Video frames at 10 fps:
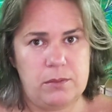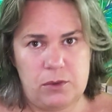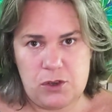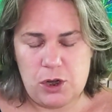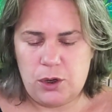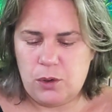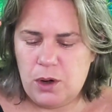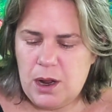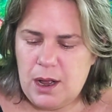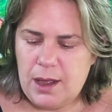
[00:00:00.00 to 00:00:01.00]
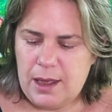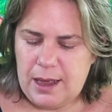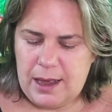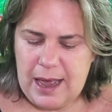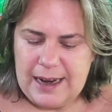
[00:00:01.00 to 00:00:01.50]
So,
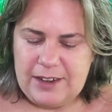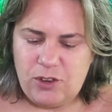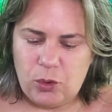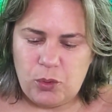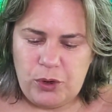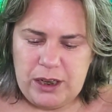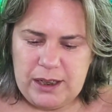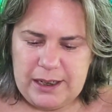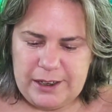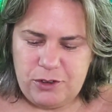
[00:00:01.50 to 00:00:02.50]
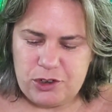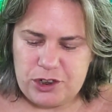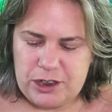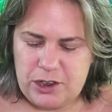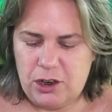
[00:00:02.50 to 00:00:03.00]
and it's a really
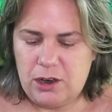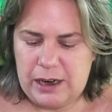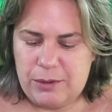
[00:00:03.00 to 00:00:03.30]
interesting yarn.